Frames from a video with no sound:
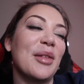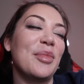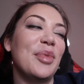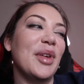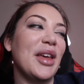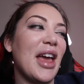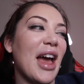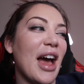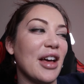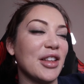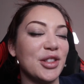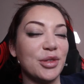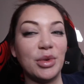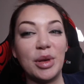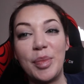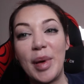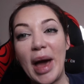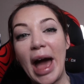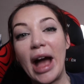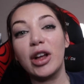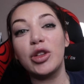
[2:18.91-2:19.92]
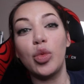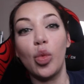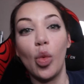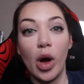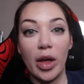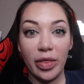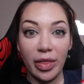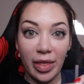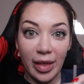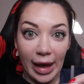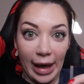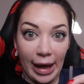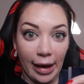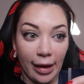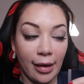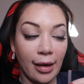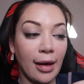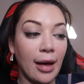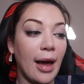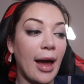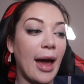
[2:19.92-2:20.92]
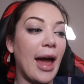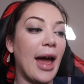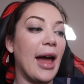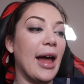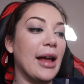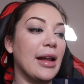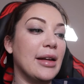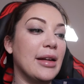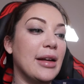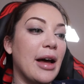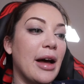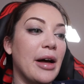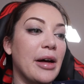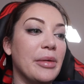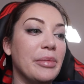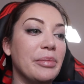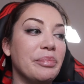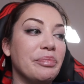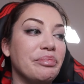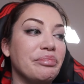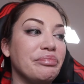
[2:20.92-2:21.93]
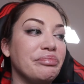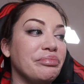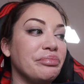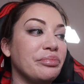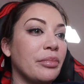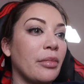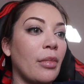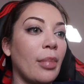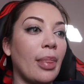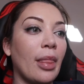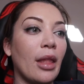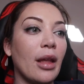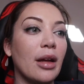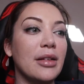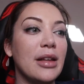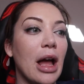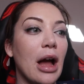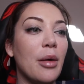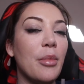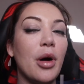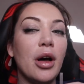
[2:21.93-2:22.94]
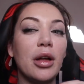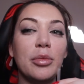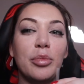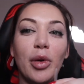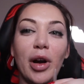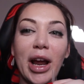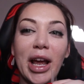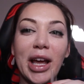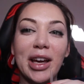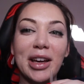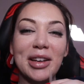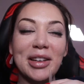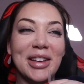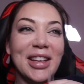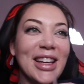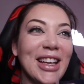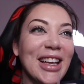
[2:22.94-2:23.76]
But yeah, so we packed one thing and now I'm on break.